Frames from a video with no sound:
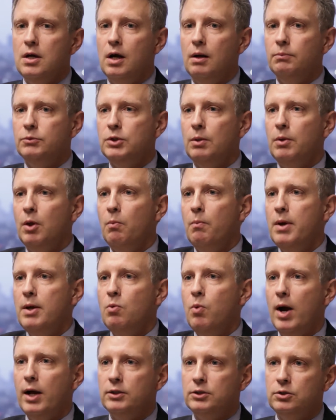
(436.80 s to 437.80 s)
some of the
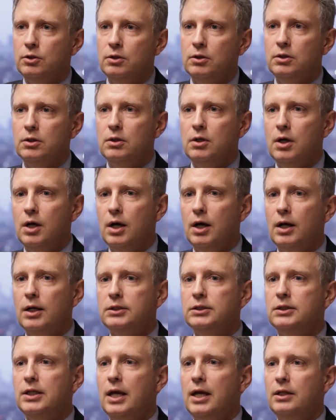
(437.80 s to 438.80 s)
Midwestern
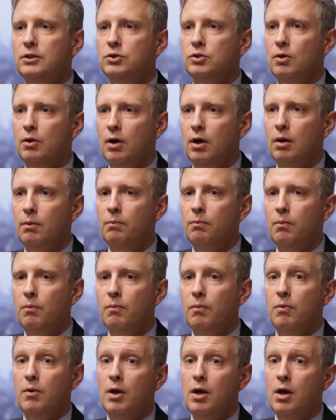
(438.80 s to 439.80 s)
states and
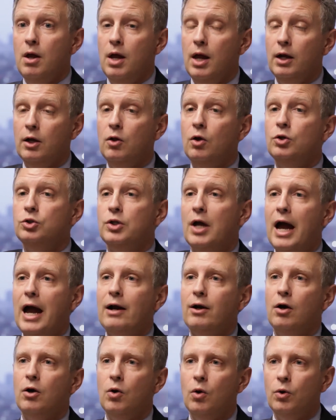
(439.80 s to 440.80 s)
close to
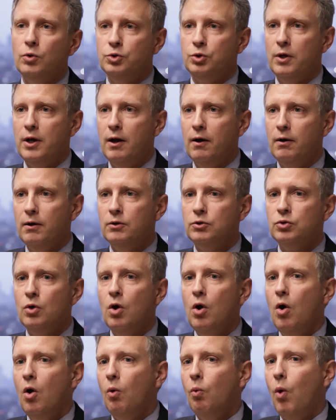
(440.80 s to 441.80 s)
agriculture areas.
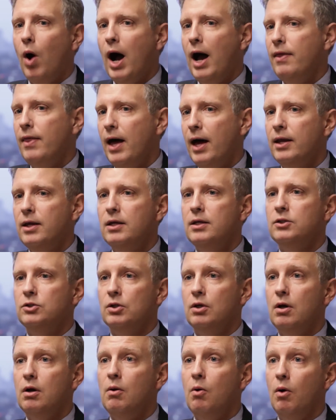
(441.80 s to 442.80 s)
Why that is,
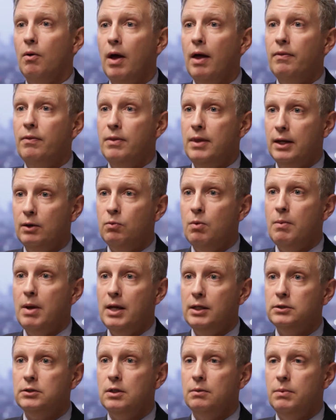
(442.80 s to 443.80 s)
I think,
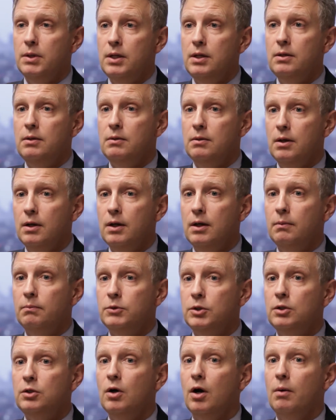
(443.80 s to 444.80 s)
remains to be
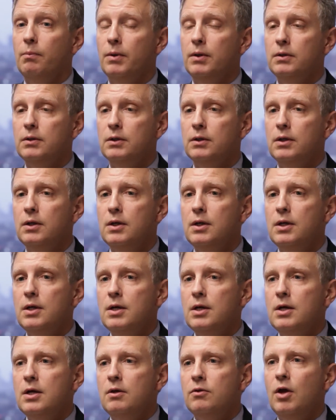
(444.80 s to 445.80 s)
determined.
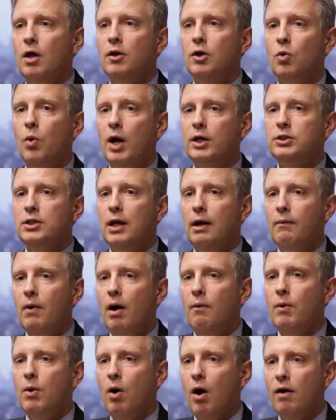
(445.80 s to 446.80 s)
The other question
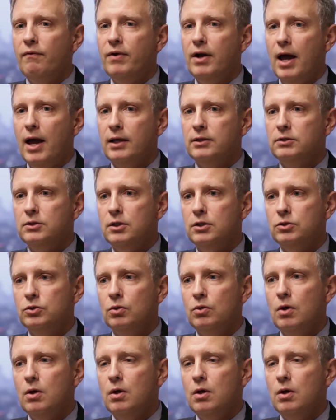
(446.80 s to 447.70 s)
we're often asked is,